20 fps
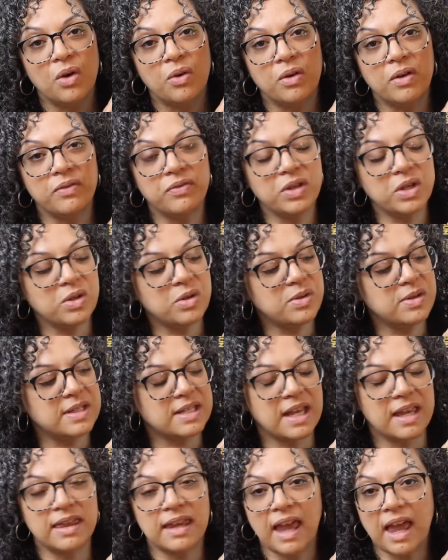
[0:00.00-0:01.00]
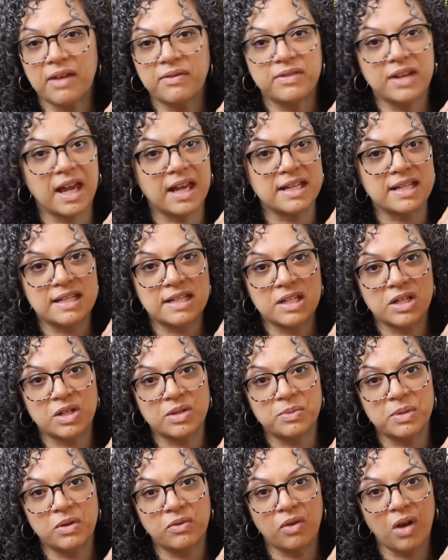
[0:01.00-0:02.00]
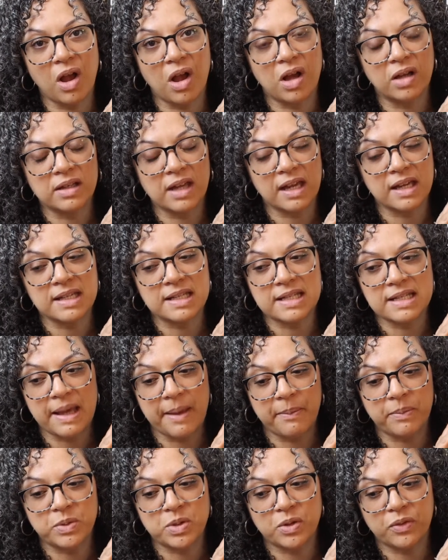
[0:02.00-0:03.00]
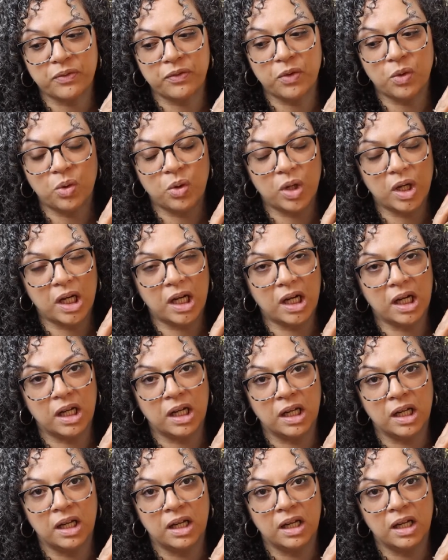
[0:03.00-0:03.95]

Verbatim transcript: reviews and they have not steered me wrong except for